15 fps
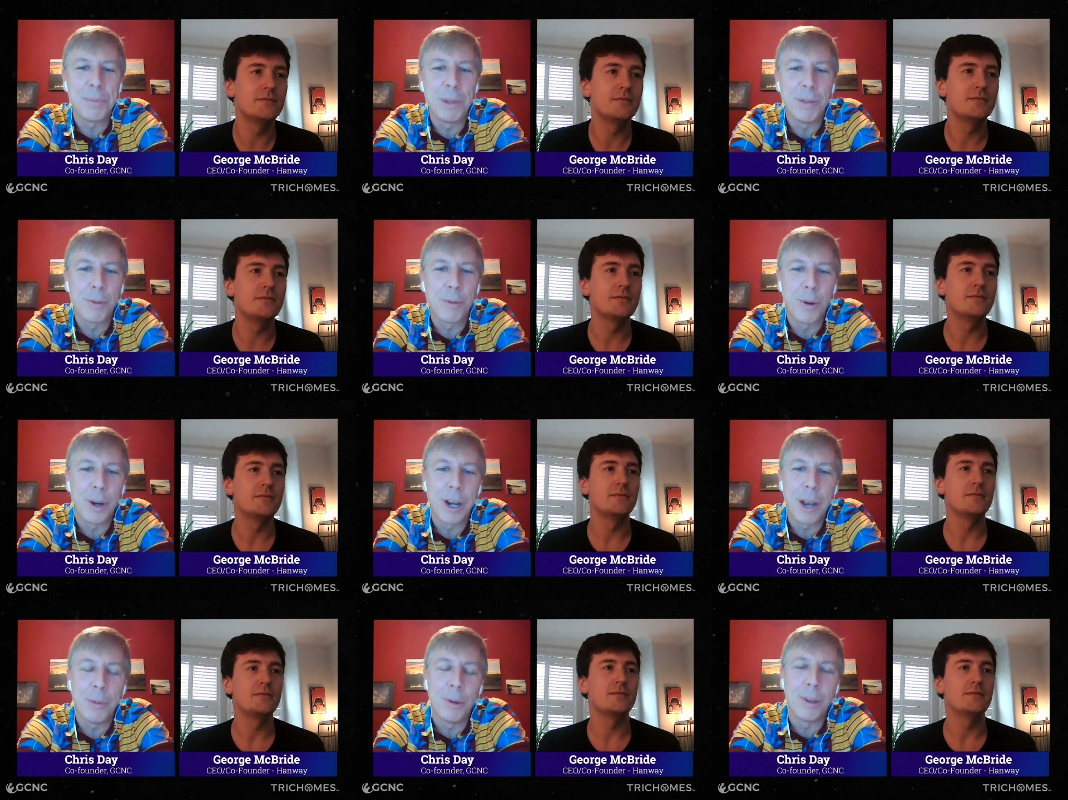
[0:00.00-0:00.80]

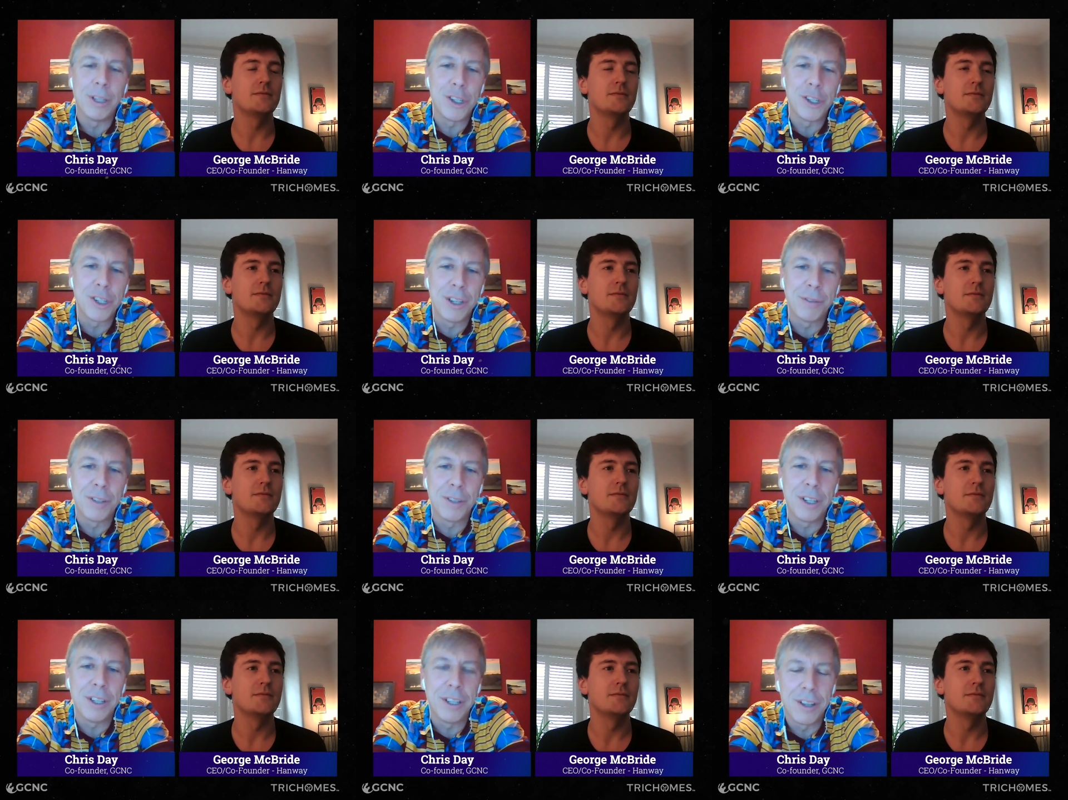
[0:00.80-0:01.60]
Speaker 1: before I really
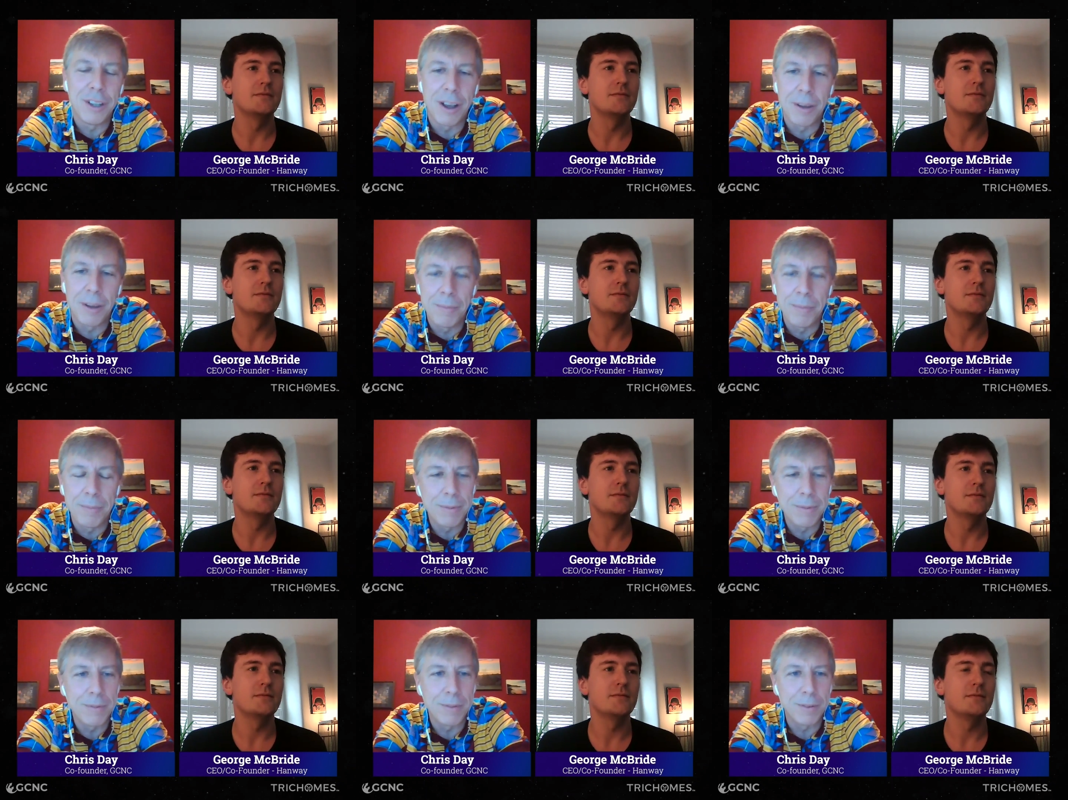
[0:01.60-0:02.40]
shifted
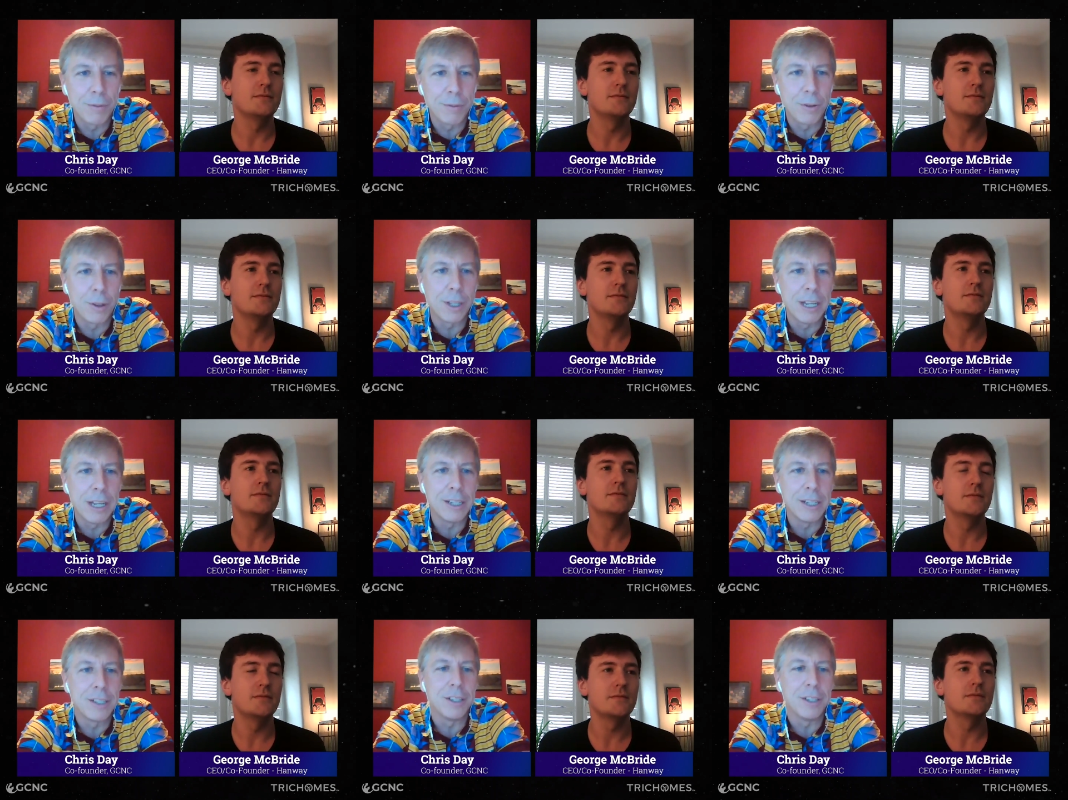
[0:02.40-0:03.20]
um, fully
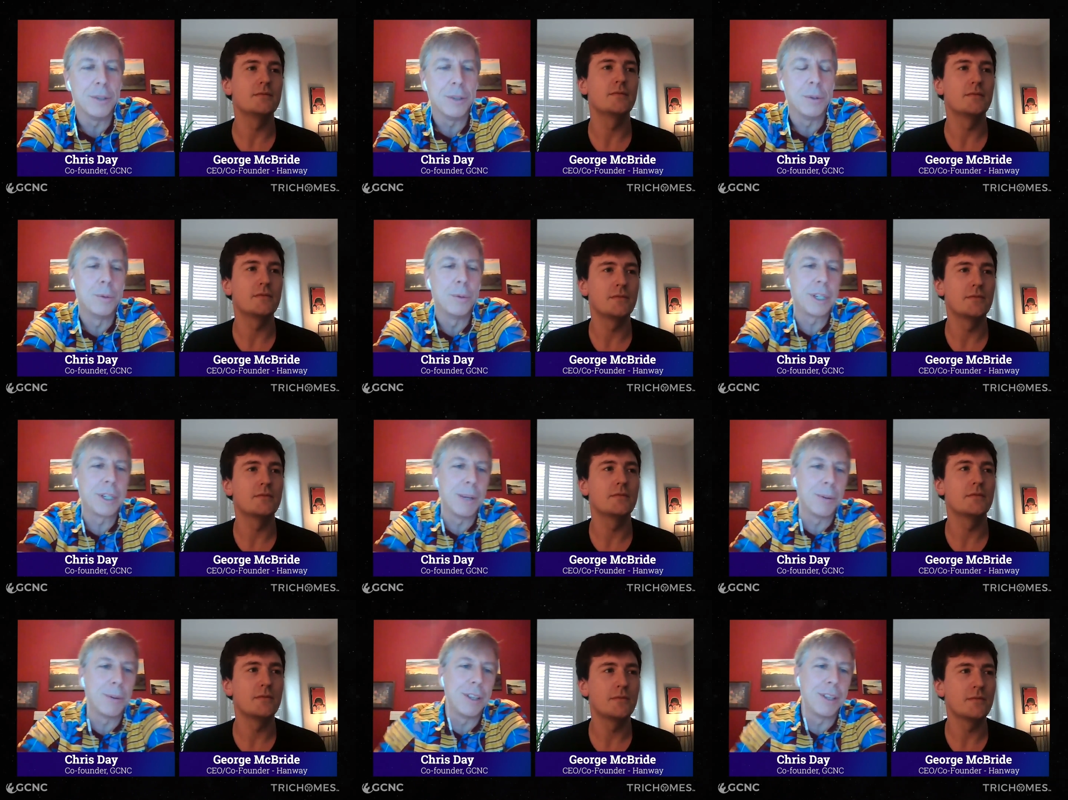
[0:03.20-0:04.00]
into
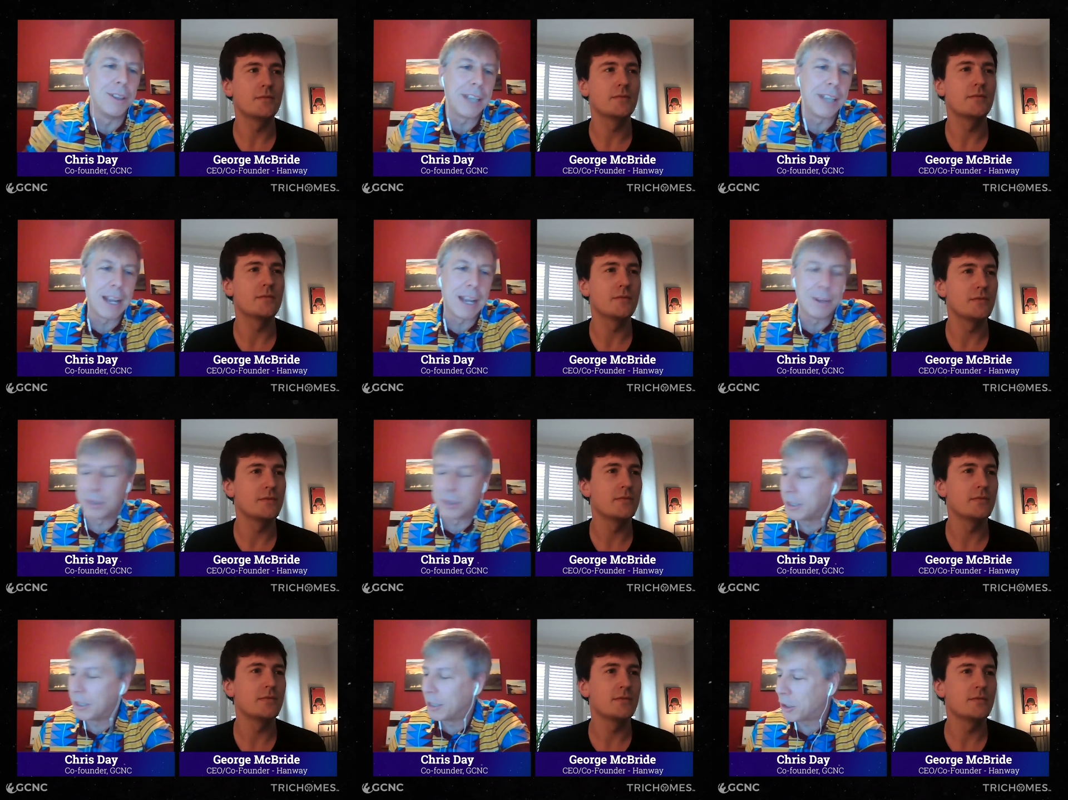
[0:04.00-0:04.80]
working within the
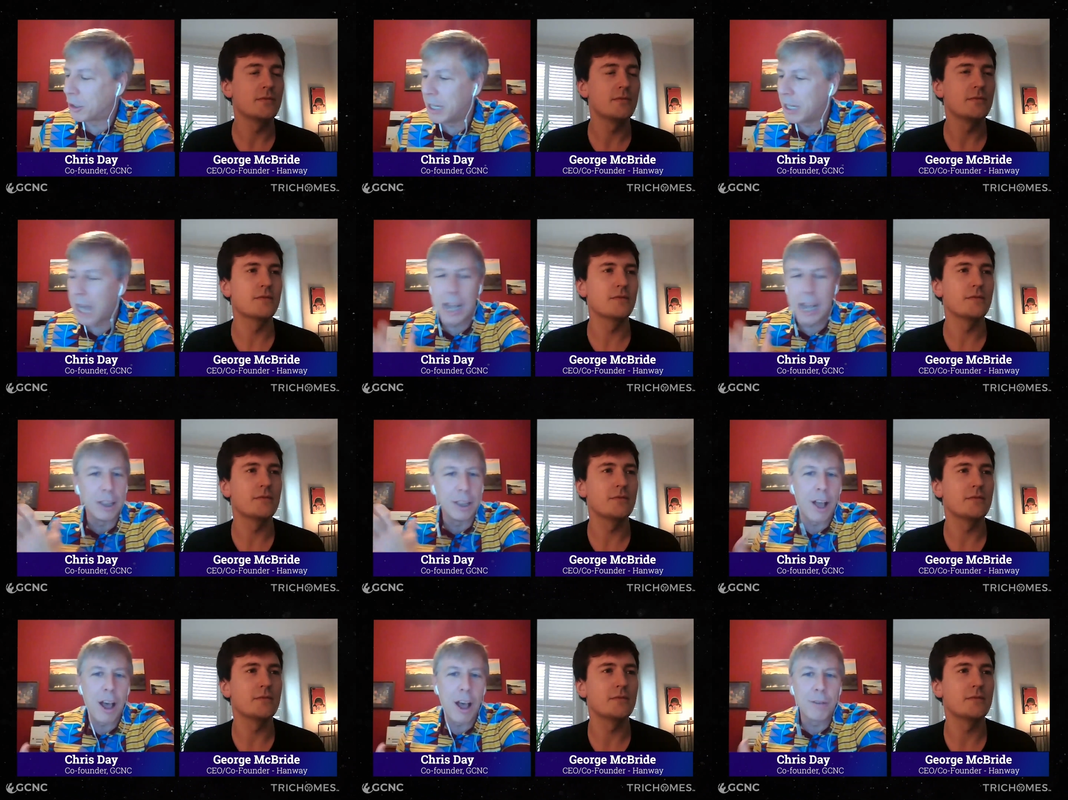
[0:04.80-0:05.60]
cannabis industry. I
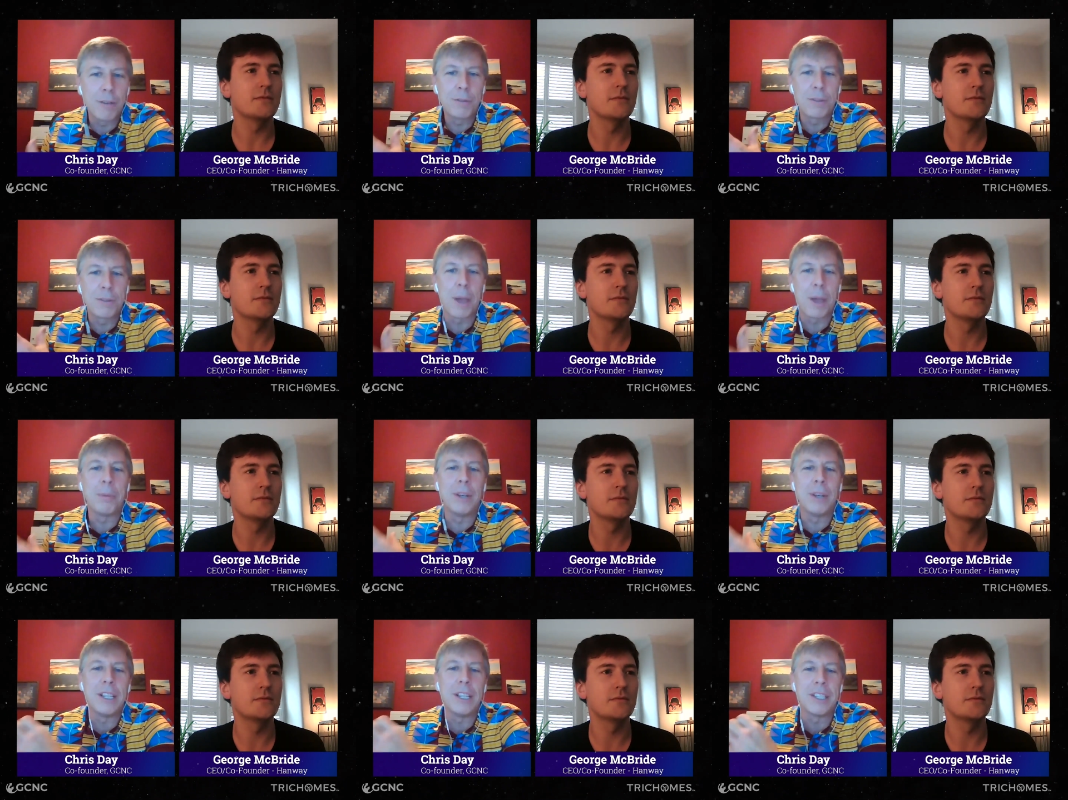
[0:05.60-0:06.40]
love
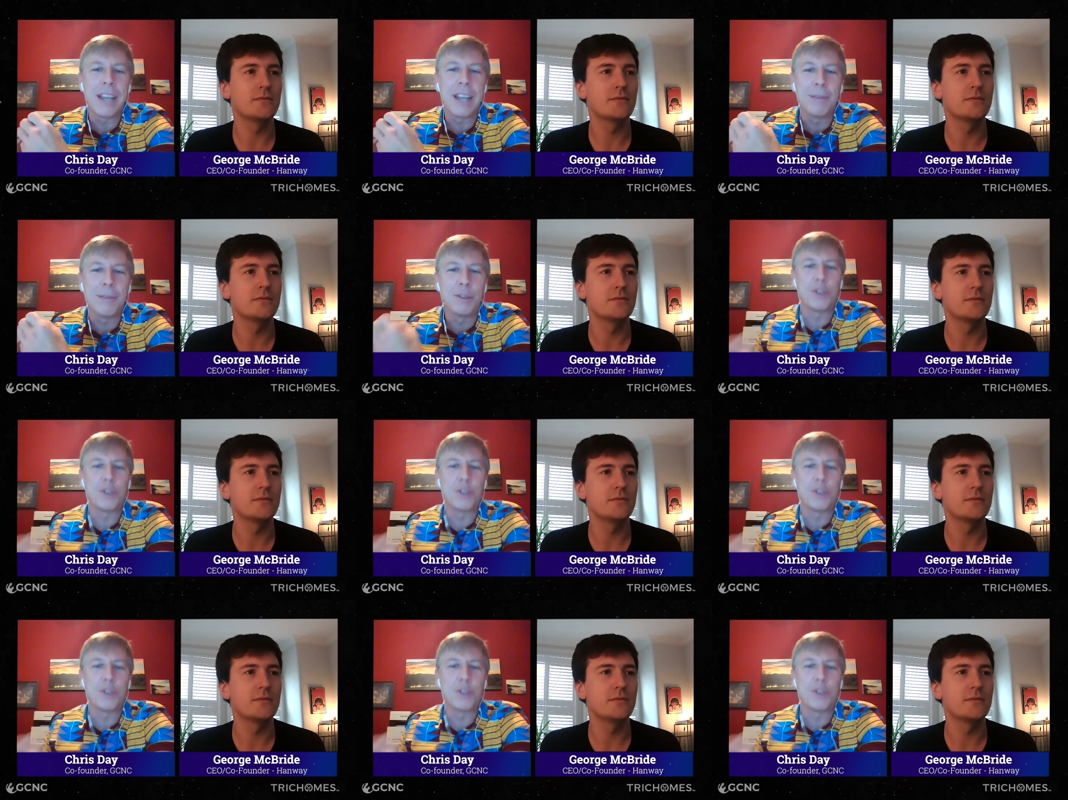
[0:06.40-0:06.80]
companies that have